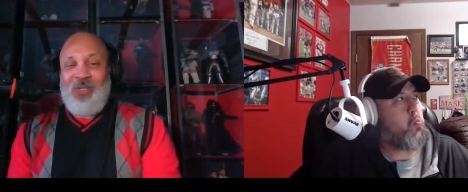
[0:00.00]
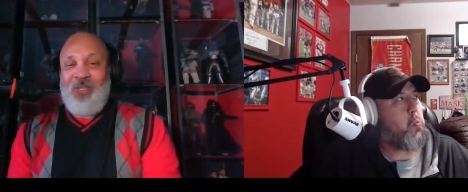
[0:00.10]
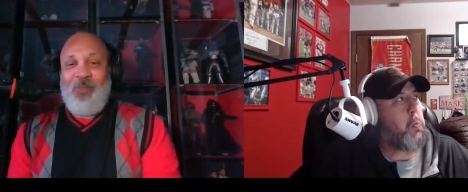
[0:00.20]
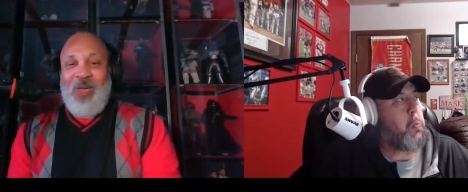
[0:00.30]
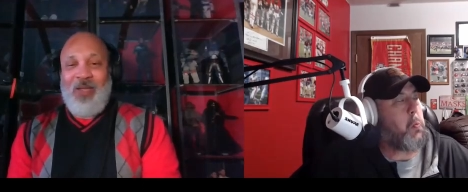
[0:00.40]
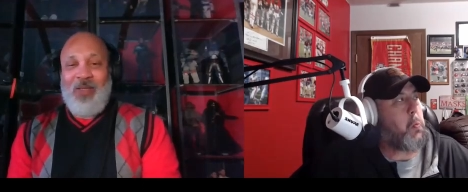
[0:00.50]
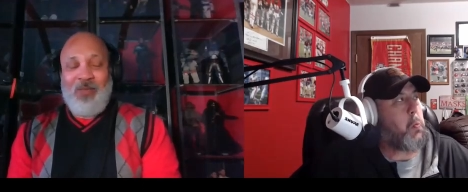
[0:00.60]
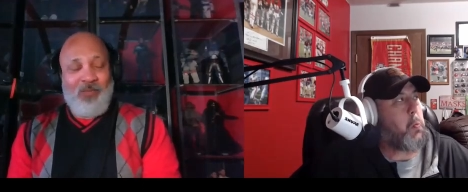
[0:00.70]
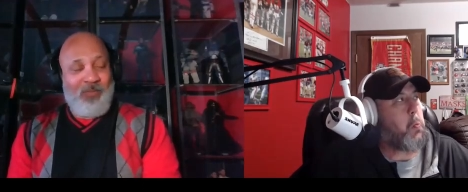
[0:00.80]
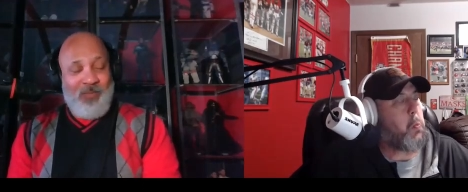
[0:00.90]
Speaker 1: see the pan.
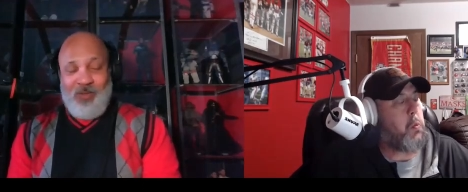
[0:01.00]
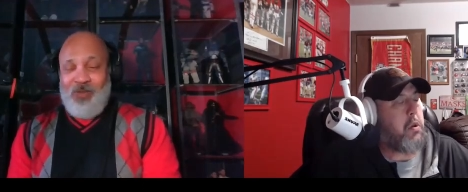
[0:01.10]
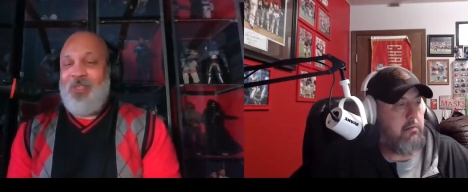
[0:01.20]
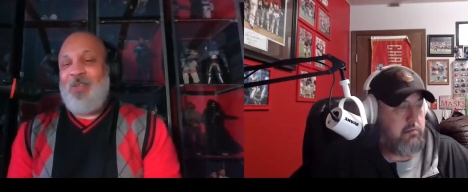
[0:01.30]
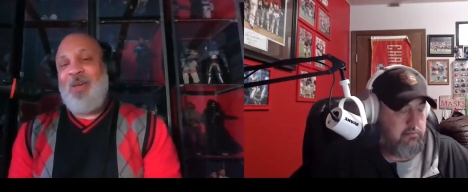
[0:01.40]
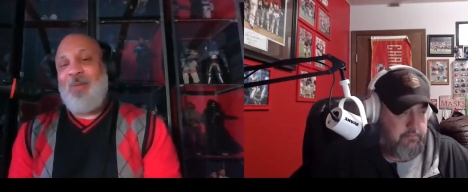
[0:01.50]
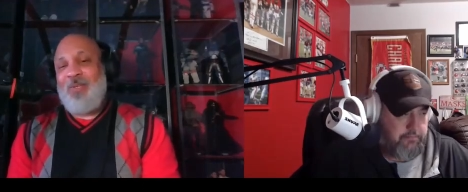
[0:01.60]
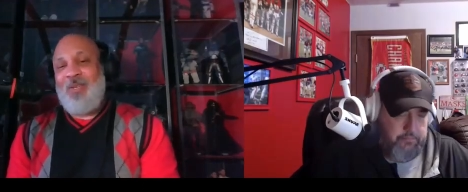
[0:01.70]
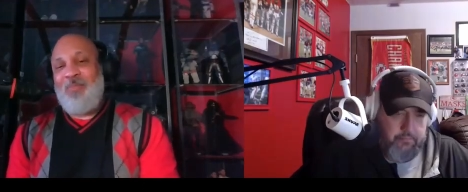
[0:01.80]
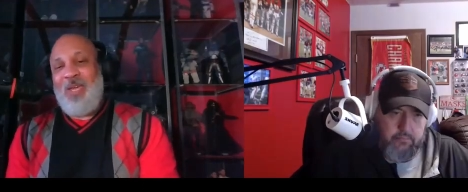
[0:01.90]
See, you got
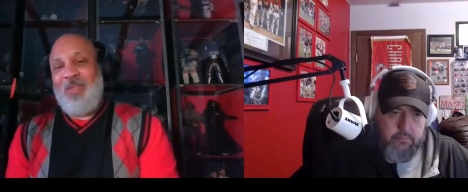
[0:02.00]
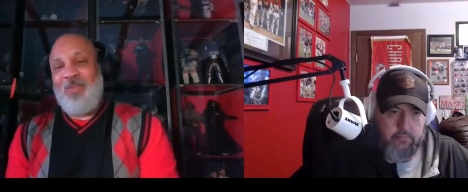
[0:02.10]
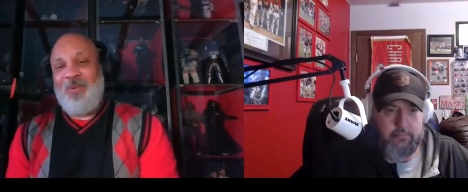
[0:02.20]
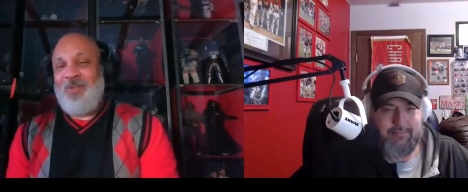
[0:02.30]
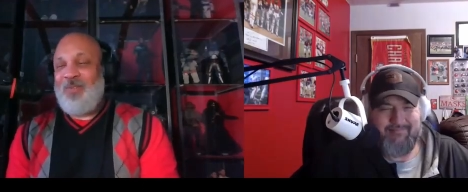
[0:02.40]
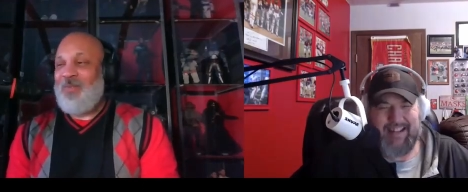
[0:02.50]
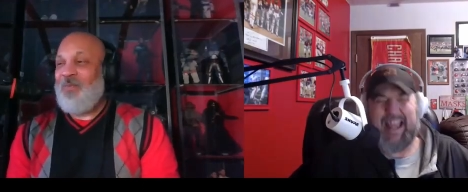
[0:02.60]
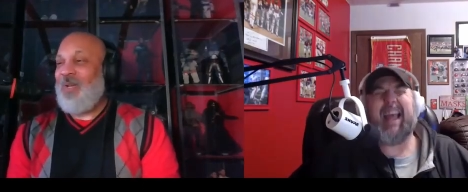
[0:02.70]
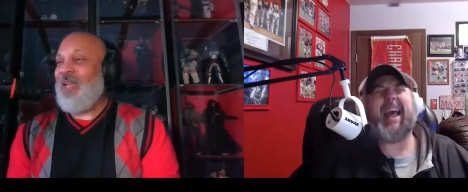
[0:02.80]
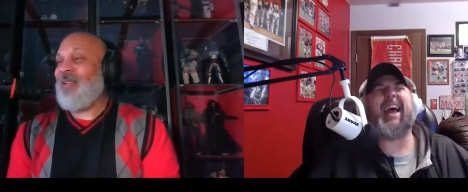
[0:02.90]
me saying Panthers.
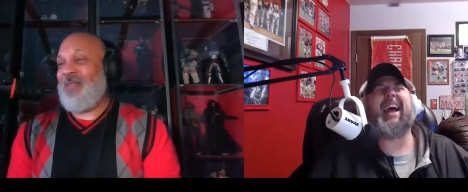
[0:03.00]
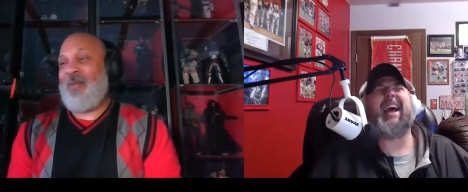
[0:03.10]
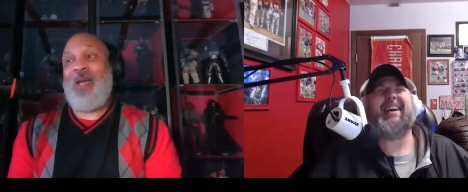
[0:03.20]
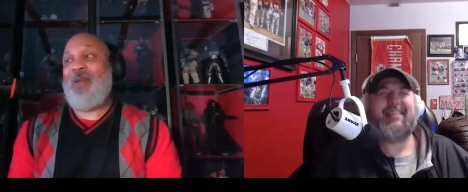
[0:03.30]
The